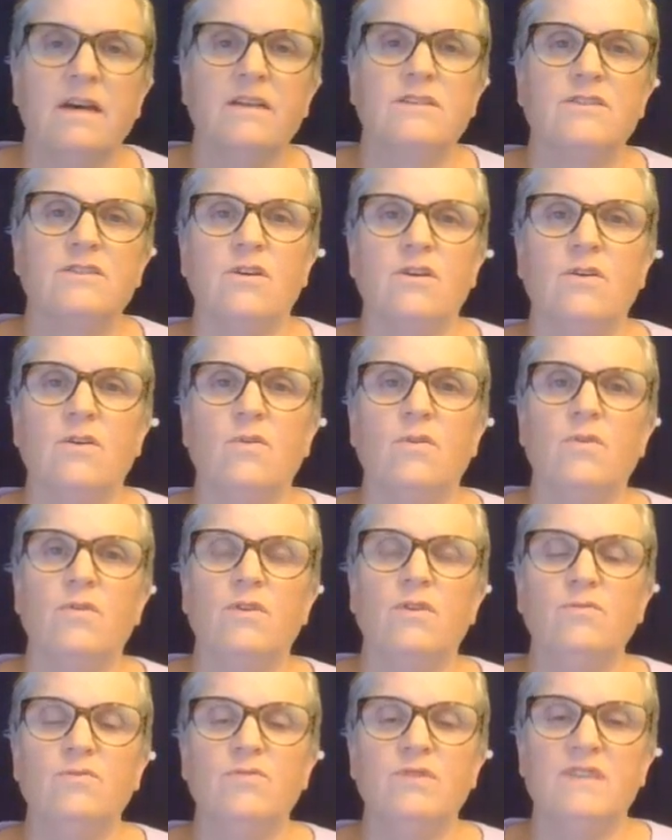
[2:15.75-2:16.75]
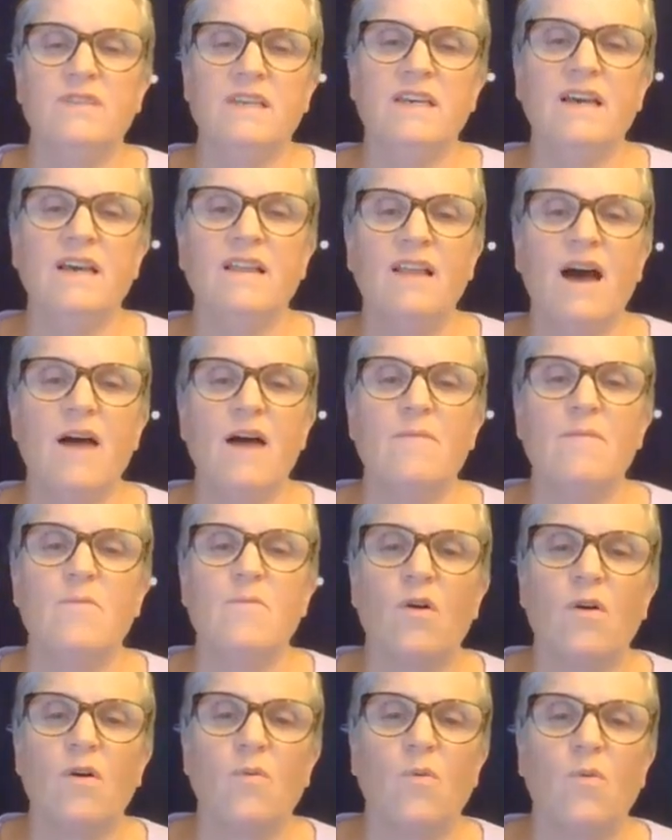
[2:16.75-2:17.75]
So you see a lot
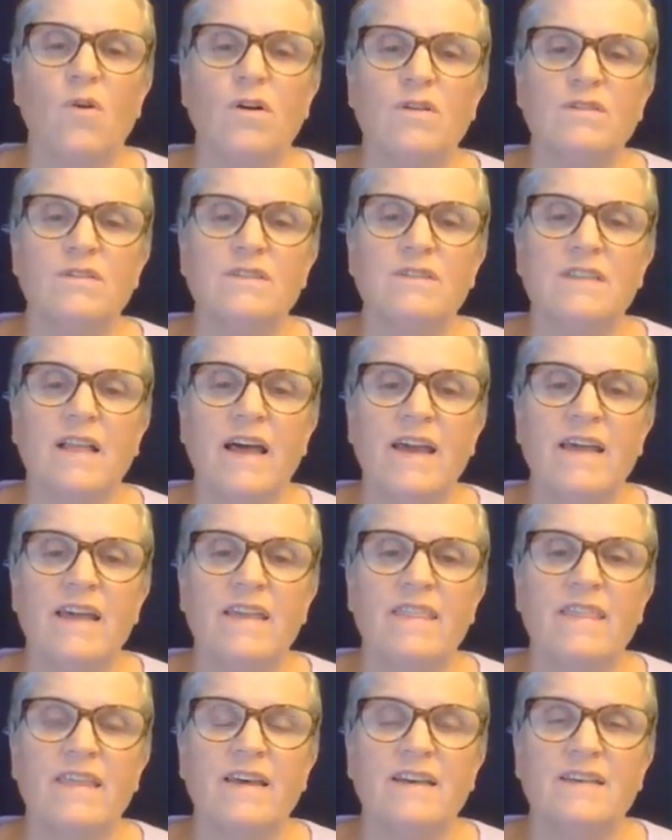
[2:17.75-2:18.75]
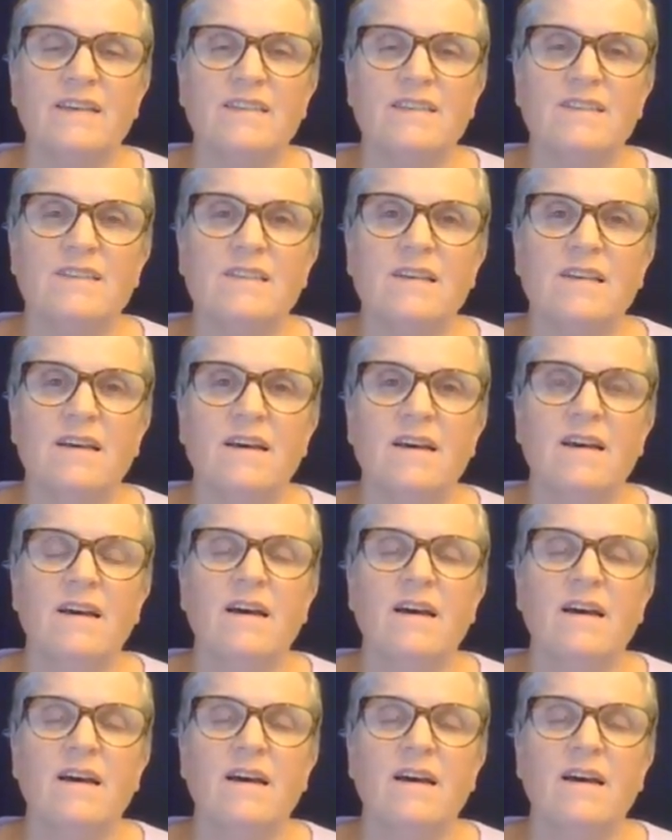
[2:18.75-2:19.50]
more words like this